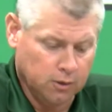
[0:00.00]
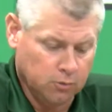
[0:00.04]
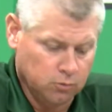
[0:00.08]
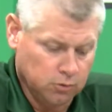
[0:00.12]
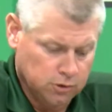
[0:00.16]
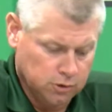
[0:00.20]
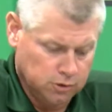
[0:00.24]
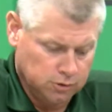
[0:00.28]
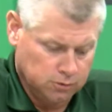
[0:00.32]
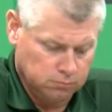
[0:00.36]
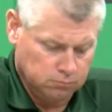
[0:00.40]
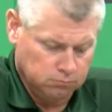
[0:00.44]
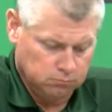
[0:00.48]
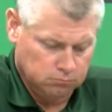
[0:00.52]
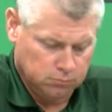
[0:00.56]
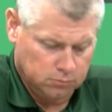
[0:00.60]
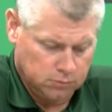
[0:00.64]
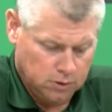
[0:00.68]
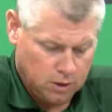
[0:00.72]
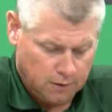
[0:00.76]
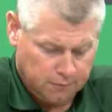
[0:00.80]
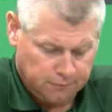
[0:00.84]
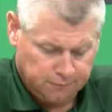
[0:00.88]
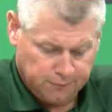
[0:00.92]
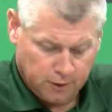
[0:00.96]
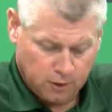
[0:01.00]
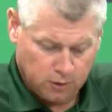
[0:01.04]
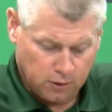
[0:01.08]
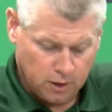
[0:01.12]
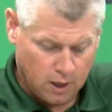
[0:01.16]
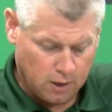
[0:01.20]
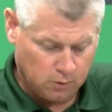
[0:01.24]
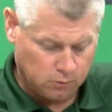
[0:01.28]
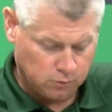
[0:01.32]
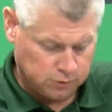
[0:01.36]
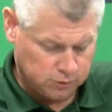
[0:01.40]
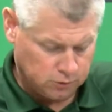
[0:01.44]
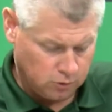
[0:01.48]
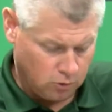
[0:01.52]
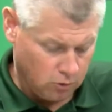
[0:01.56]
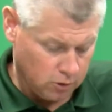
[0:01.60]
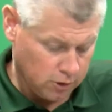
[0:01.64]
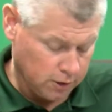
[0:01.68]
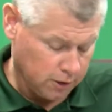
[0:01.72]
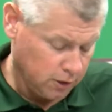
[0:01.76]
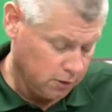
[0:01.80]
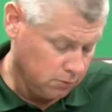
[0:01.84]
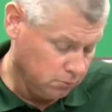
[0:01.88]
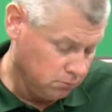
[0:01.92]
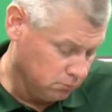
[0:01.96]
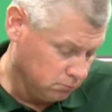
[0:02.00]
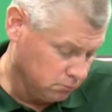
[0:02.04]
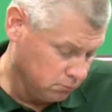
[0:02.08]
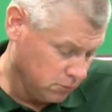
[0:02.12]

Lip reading: which I felt like was targeting.